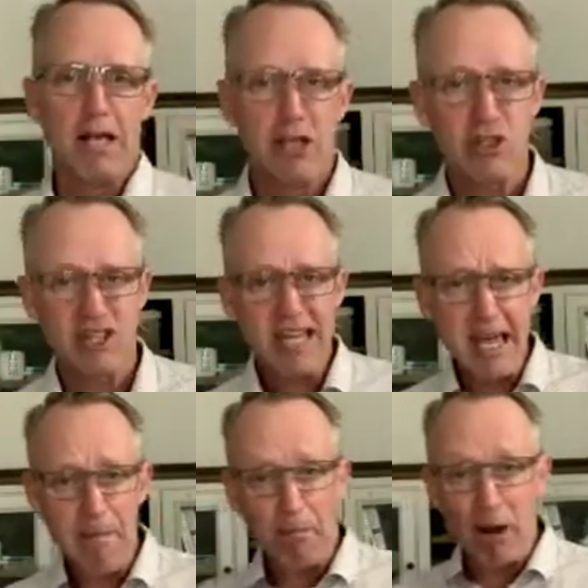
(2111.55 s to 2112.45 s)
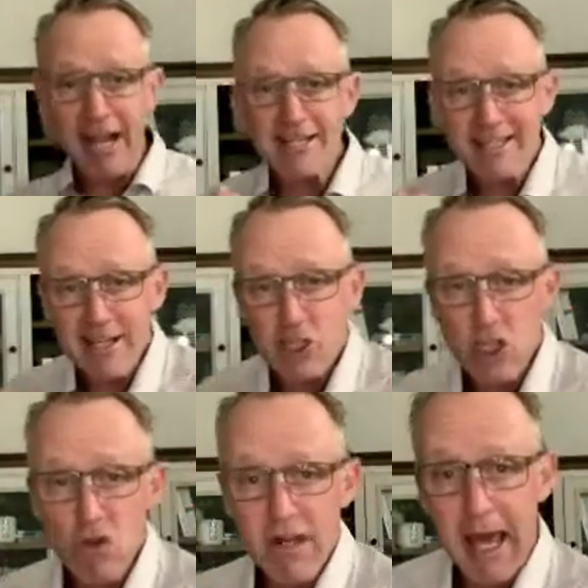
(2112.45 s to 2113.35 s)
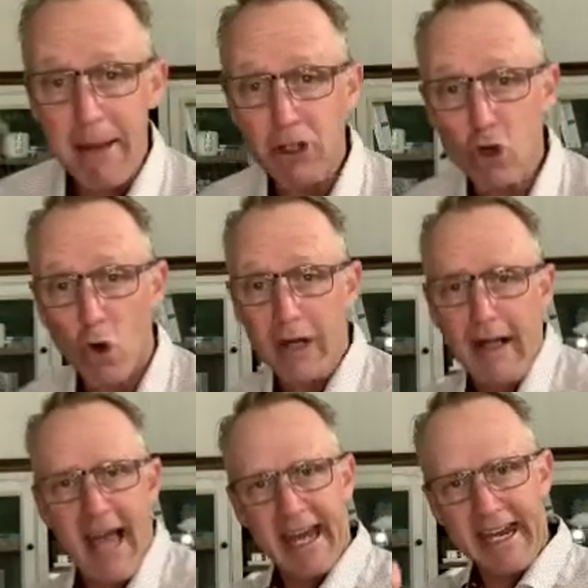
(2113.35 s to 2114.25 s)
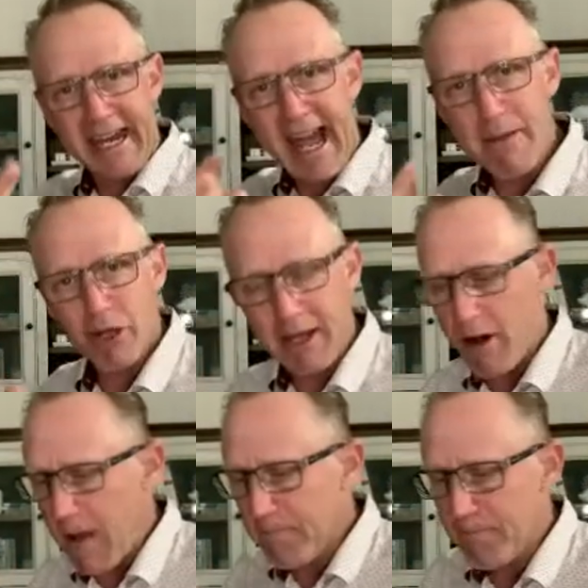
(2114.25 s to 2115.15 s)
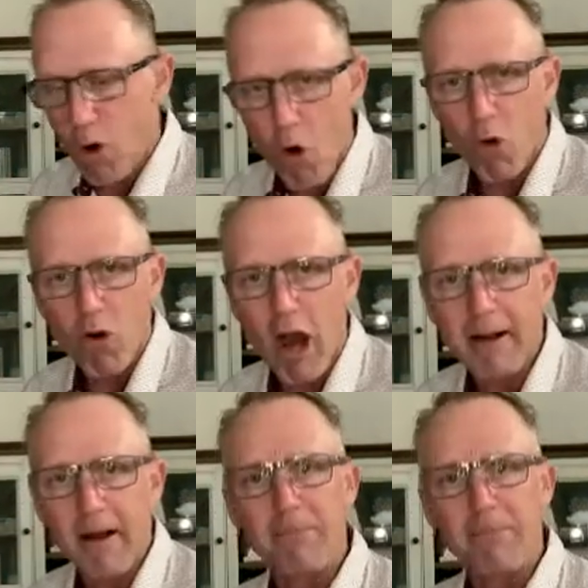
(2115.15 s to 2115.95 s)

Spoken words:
You see, he embraced this new name according, and it enabled him. I'm Paul, right?